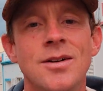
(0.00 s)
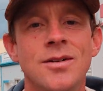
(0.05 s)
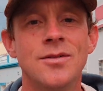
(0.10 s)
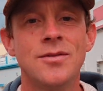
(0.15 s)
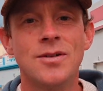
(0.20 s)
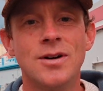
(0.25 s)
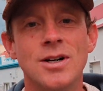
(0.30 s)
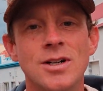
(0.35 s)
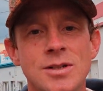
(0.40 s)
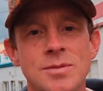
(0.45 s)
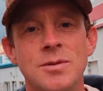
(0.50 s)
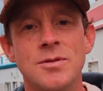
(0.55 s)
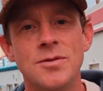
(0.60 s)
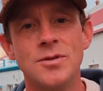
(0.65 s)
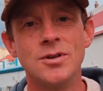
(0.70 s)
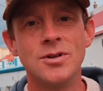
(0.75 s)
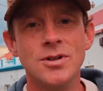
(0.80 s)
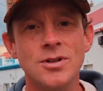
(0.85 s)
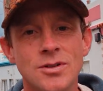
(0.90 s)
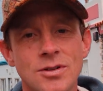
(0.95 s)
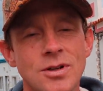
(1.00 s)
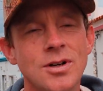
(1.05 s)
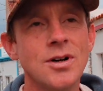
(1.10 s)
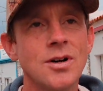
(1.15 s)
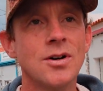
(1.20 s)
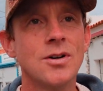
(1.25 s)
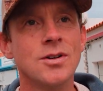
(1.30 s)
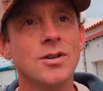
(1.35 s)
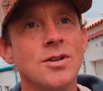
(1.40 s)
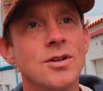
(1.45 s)
first before you do
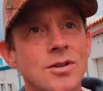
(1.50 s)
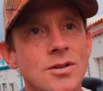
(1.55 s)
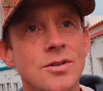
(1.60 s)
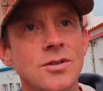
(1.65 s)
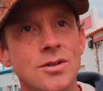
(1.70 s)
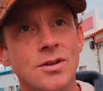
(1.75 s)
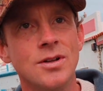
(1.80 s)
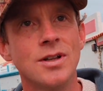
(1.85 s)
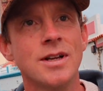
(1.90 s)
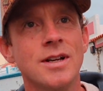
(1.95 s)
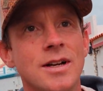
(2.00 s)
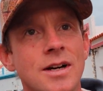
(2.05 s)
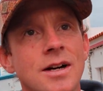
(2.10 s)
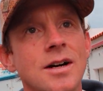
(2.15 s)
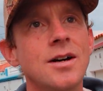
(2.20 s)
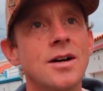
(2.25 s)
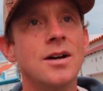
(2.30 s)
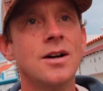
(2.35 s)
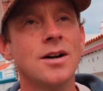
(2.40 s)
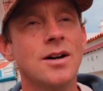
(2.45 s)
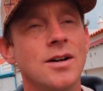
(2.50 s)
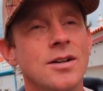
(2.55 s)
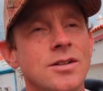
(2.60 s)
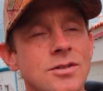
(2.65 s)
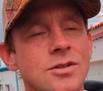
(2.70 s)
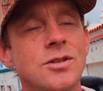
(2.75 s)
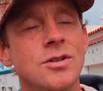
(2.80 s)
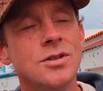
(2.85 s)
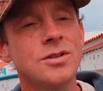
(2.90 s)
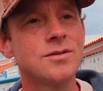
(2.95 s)
it, or you can do like a
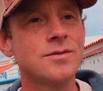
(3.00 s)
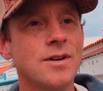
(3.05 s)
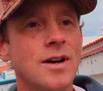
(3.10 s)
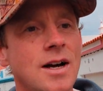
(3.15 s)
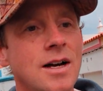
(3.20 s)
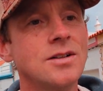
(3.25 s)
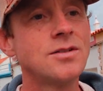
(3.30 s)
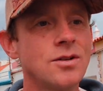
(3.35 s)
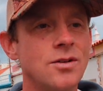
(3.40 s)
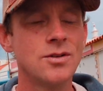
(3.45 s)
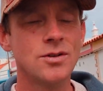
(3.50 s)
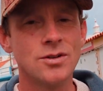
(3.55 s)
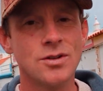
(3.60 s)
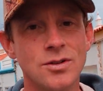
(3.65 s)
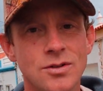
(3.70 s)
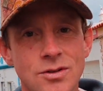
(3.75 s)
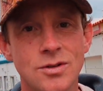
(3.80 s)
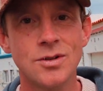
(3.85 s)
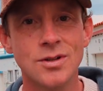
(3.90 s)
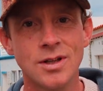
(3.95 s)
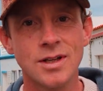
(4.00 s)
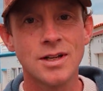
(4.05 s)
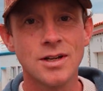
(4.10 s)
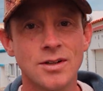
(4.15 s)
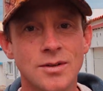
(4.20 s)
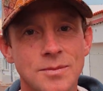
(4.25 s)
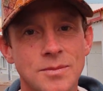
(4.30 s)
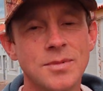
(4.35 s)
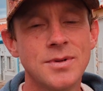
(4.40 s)
juice fast, or you could do like